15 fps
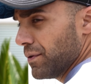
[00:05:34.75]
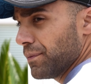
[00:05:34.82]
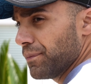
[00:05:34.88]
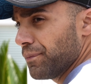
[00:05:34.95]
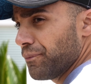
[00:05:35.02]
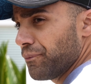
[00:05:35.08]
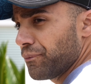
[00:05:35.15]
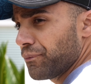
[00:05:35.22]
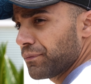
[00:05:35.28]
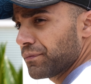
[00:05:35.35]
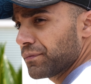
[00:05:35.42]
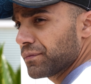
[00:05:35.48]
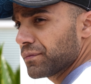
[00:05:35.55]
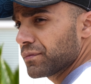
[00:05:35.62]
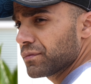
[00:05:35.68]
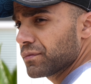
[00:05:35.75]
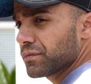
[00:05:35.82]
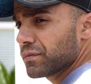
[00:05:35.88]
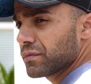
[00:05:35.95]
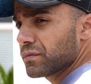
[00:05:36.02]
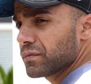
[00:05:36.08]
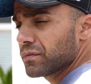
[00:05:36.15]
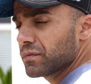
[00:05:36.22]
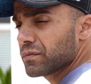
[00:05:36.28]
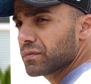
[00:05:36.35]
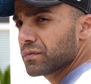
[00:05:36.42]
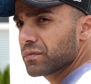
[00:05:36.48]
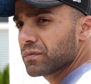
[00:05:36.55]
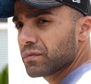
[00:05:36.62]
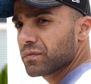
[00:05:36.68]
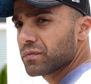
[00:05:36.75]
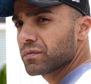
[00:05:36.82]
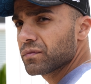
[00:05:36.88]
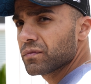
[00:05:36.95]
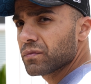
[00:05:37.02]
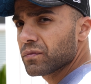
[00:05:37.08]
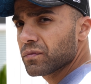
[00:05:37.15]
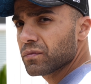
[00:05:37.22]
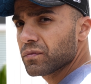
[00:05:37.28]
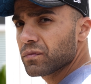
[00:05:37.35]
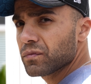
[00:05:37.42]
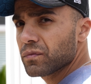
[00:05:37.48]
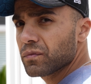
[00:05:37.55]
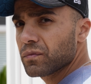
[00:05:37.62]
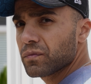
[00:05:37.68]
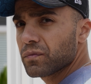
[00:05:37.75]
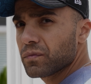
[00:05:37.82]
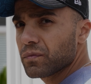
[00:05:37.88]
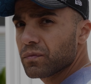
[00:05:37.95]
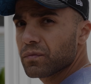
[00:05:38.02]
Nothing is said.